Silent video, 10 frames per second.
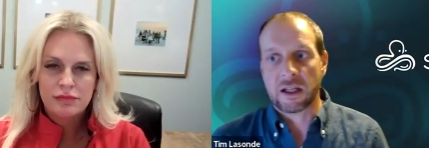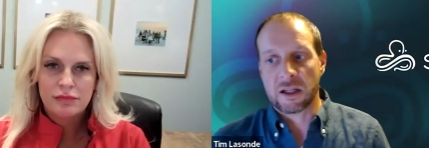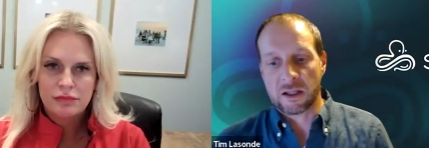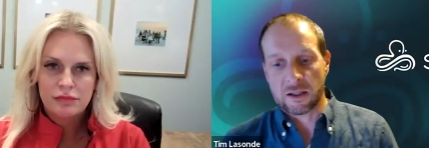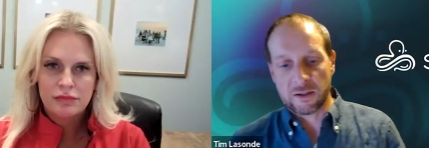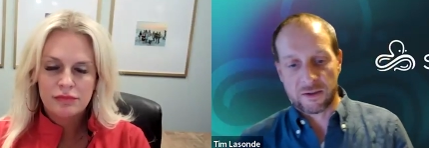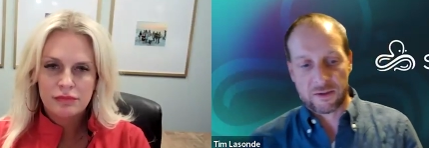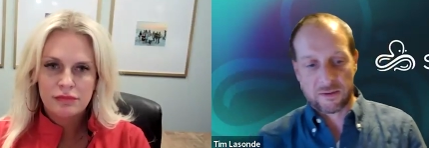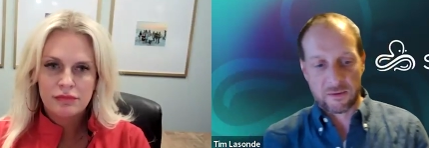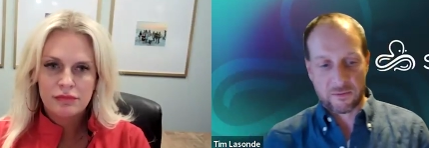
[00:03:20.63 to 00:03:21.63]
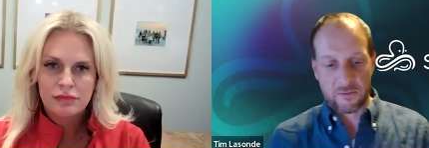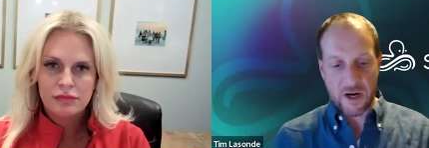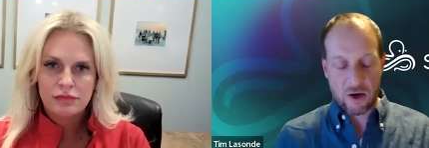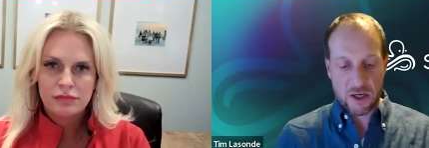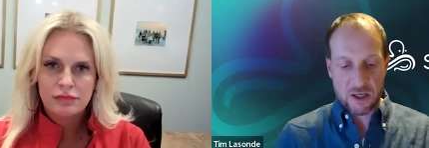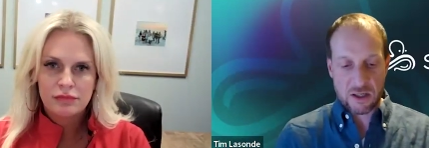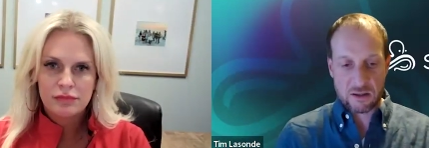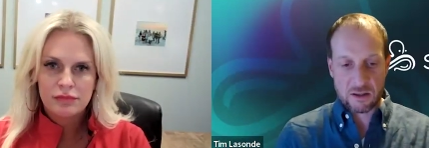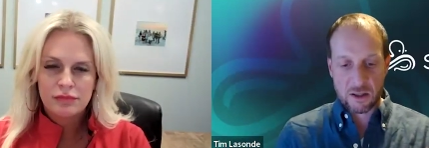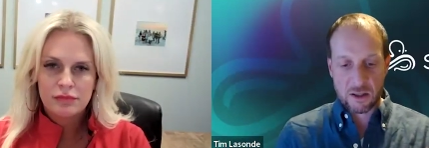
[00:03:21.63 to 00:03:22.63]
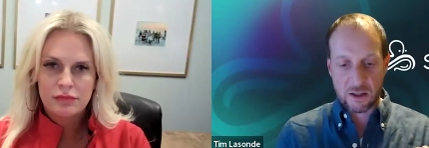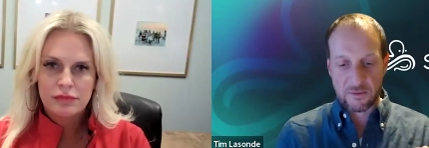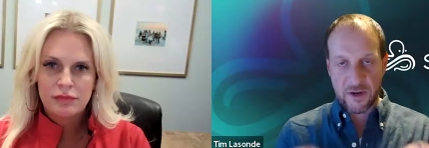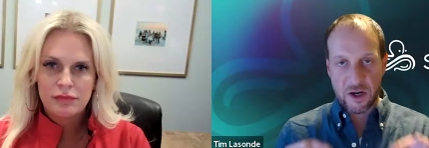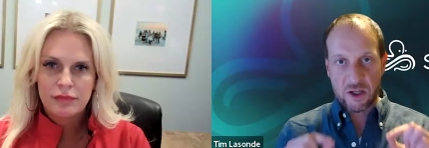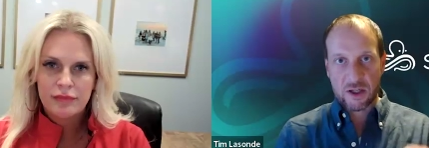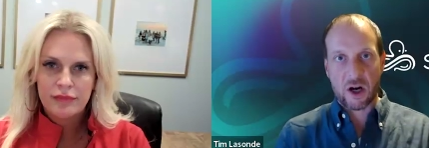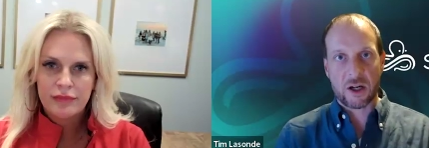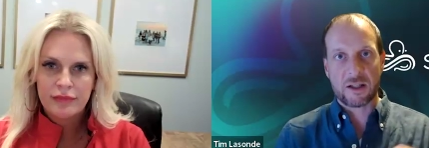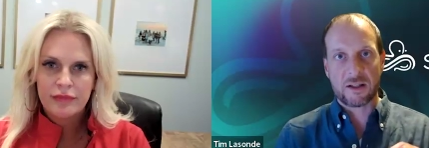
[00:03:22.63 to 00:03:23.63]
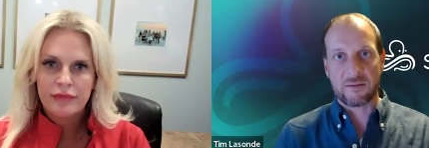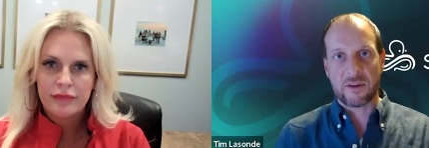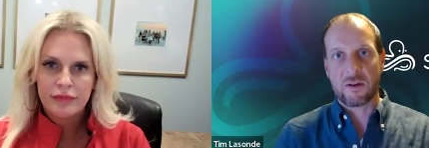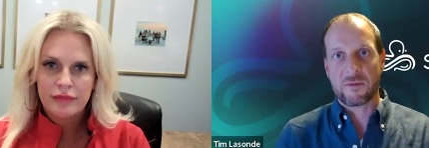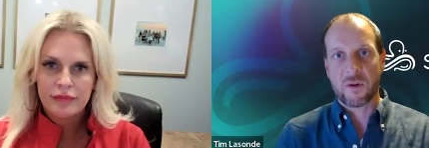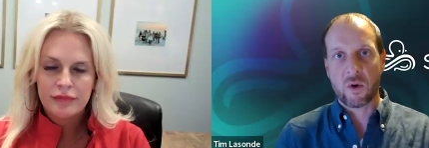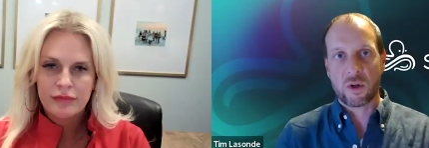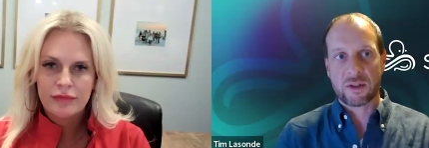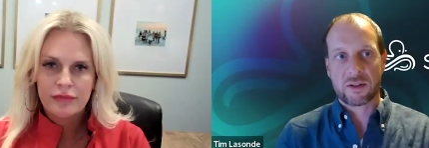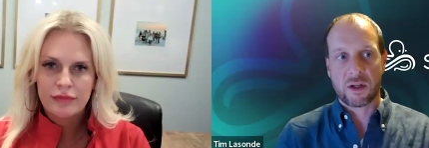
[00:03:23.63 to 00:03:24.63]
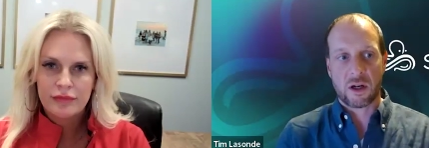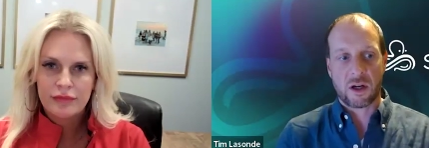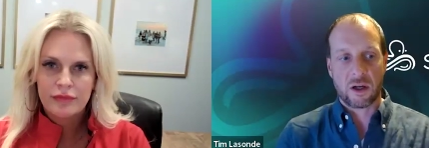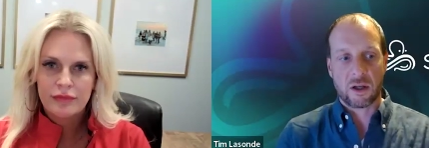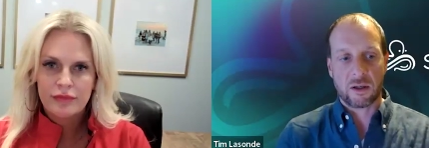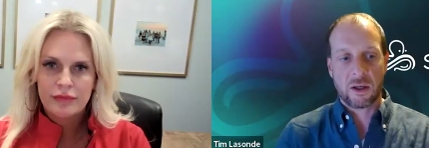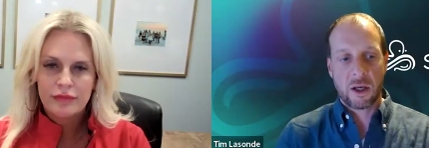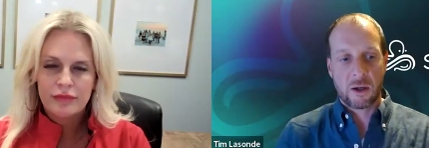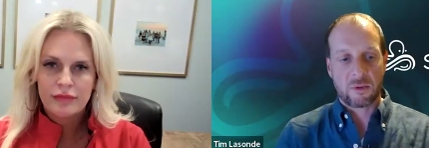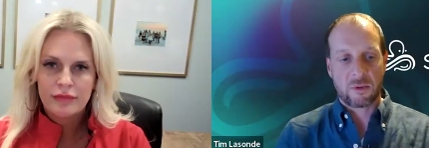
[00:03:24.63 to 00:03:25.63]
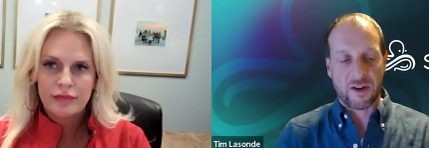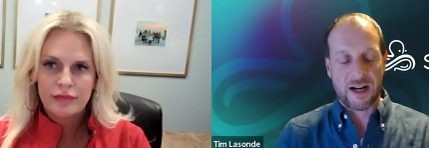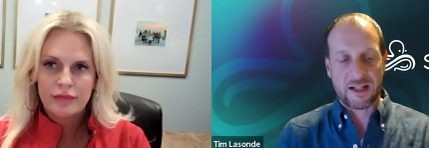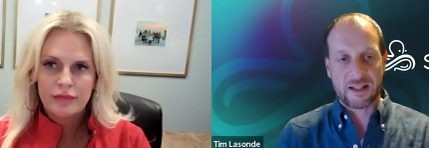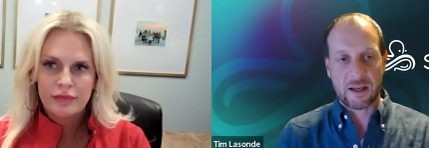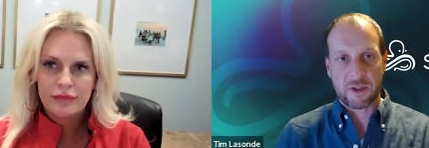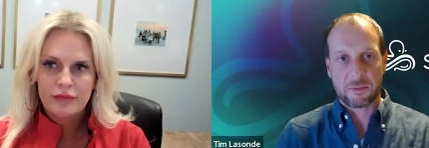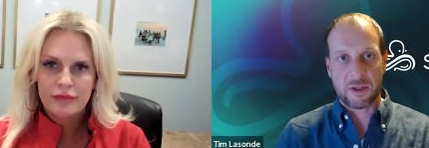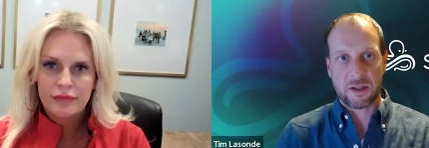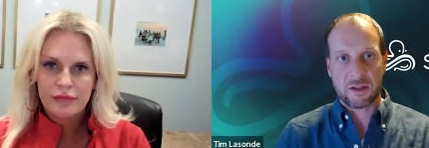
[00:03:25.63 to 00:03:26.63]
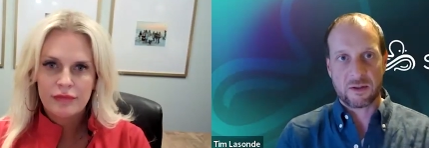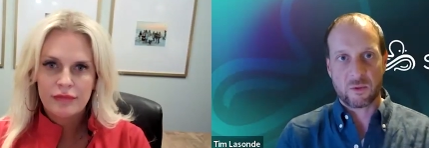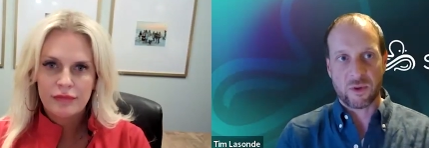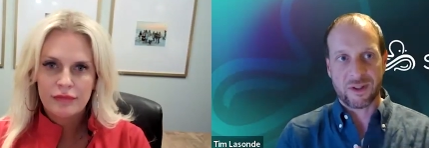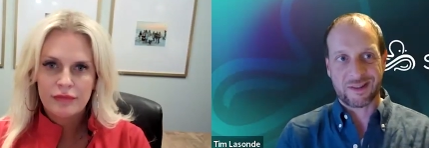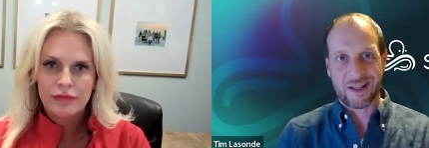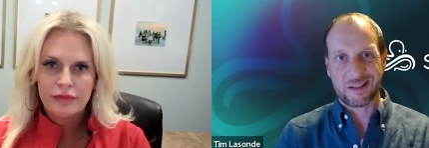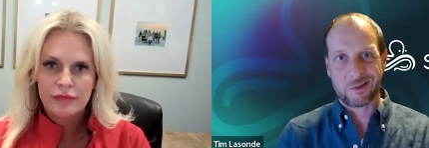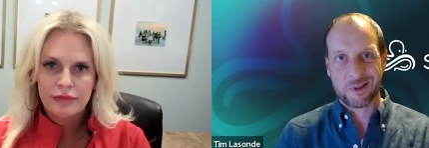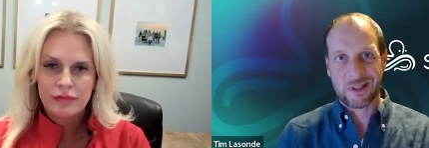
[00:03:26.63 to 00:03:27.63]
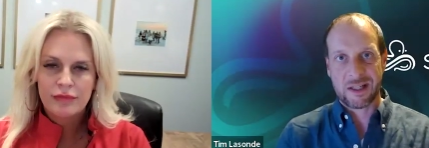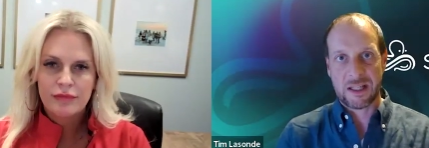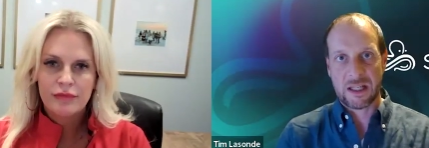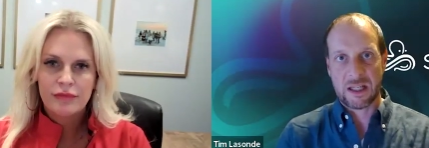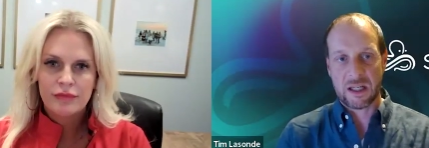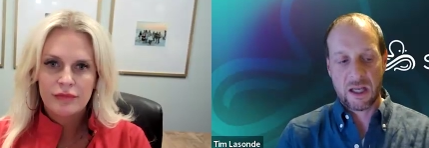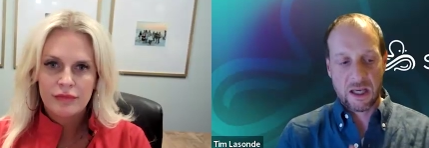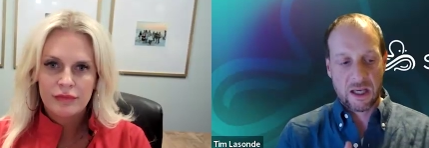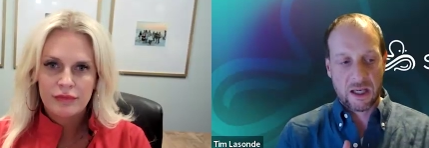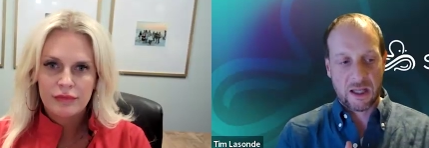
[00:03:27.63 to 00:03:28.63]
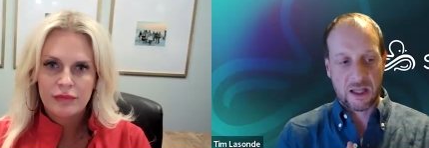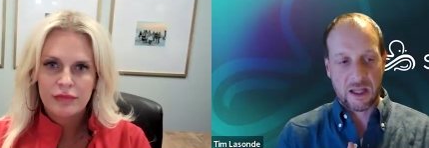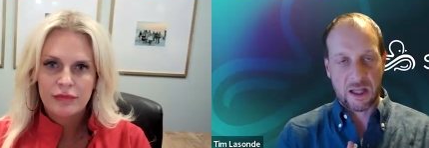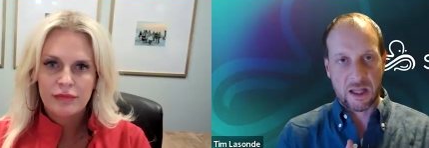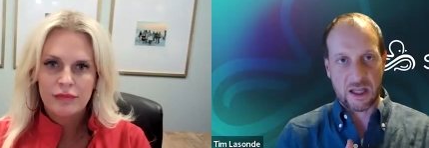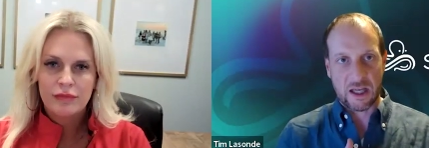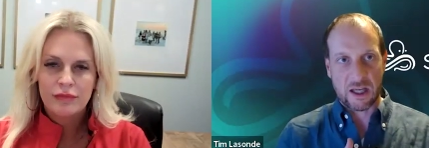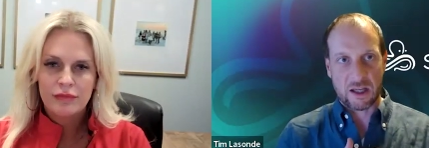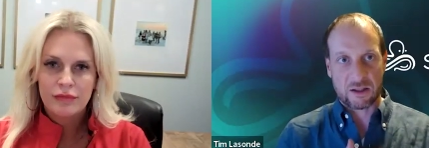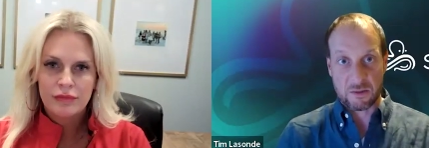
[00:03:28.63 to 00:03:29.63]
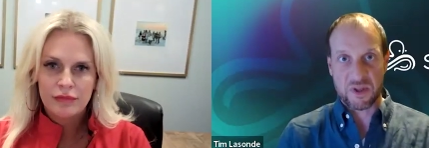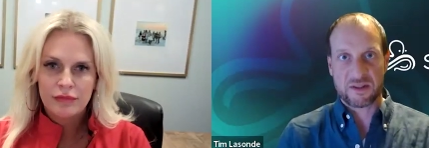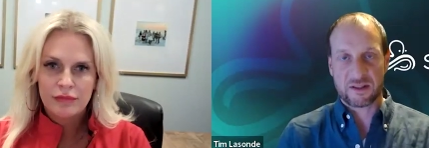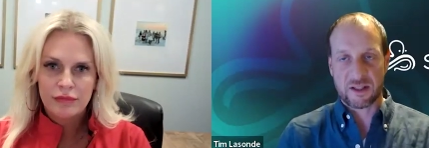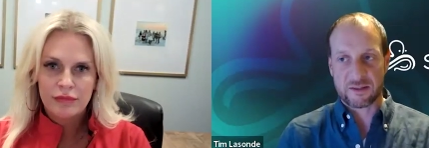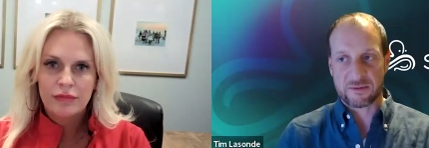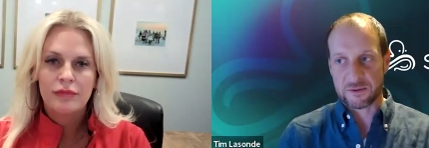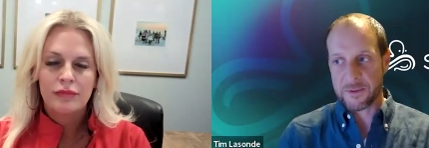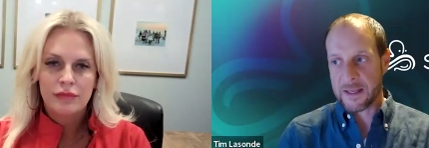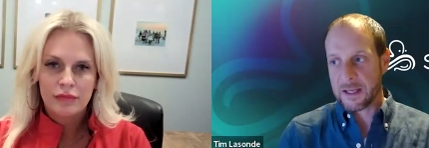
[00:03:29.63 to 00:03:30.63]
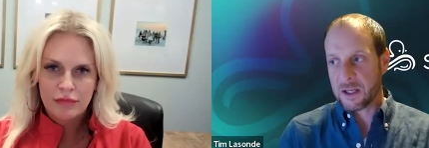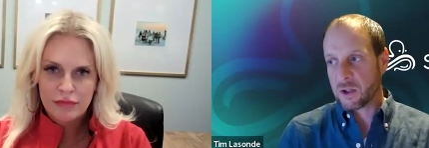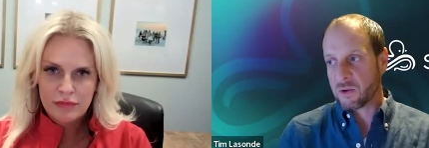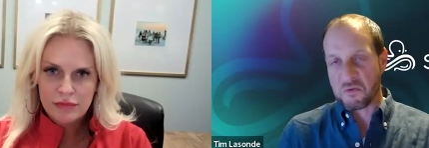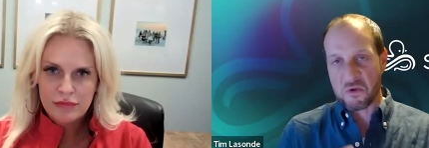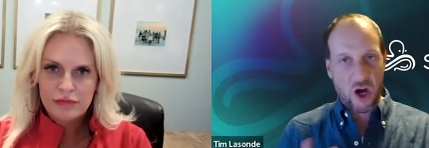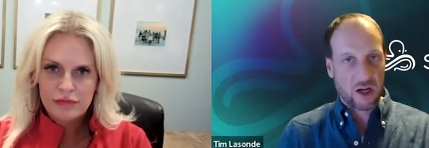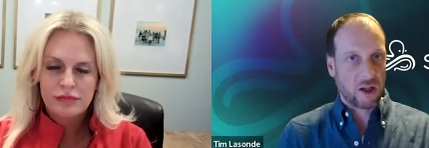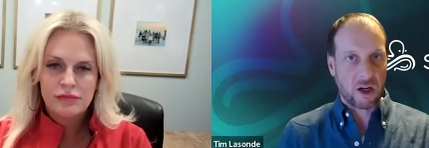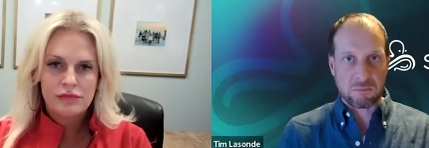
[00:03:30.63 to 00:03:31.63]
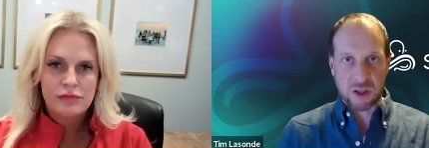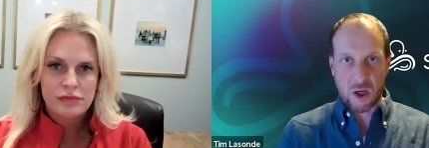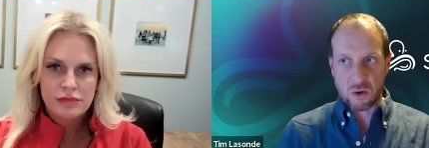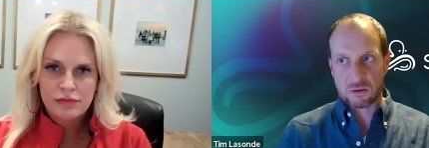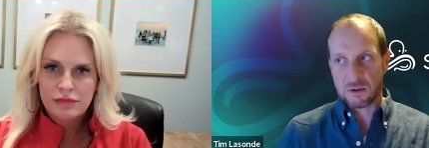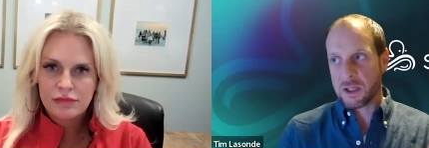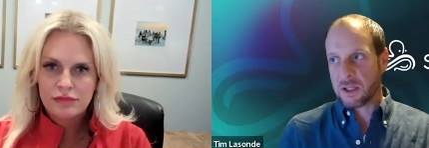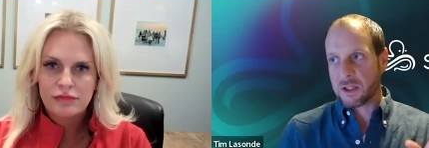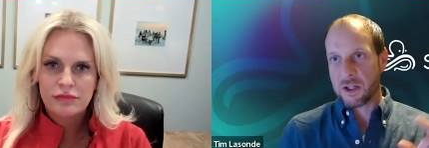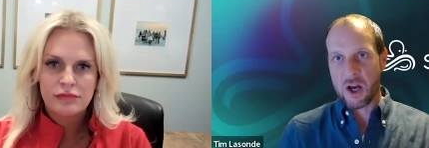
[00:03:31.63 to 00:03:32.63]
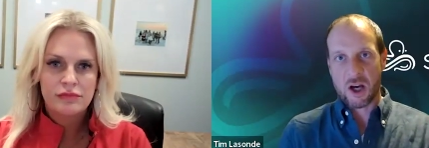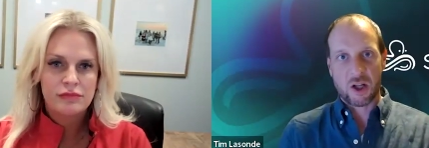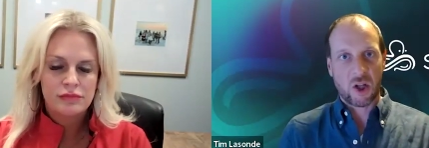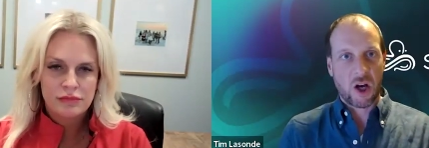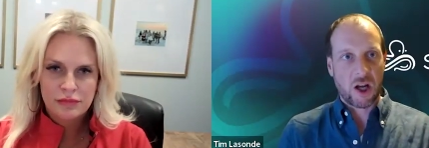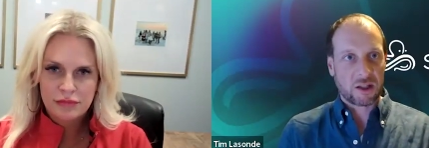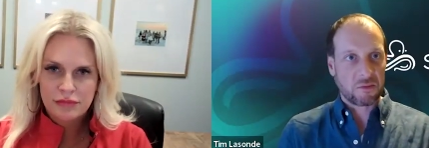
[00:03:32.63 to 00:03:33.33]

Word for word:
Speaker 1: is very, uh, very targeted and very focused on providing the MSP with exactly what they need the, to be successful not a lot of bloat, not a lot of